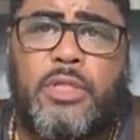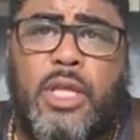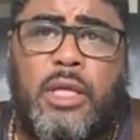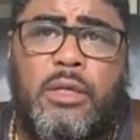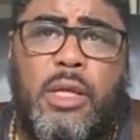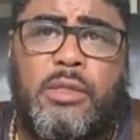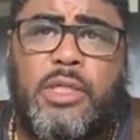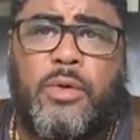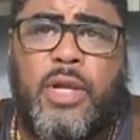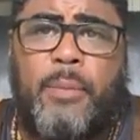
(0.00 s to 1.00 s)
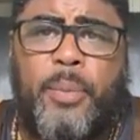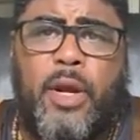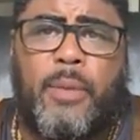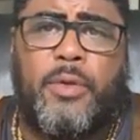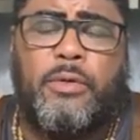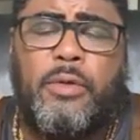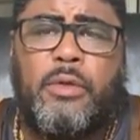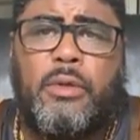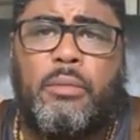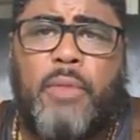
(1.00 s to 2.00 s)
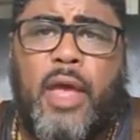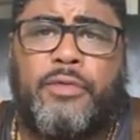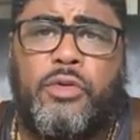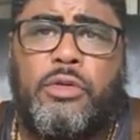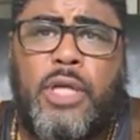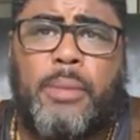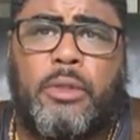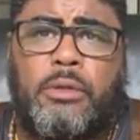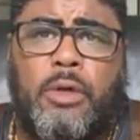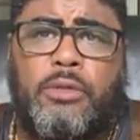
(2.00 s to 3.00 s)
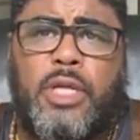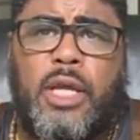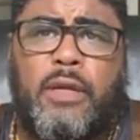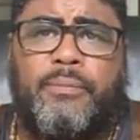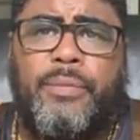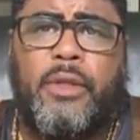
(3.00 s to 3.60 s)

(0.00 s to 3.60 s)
was getting into in that parable, Matthew chapter 13.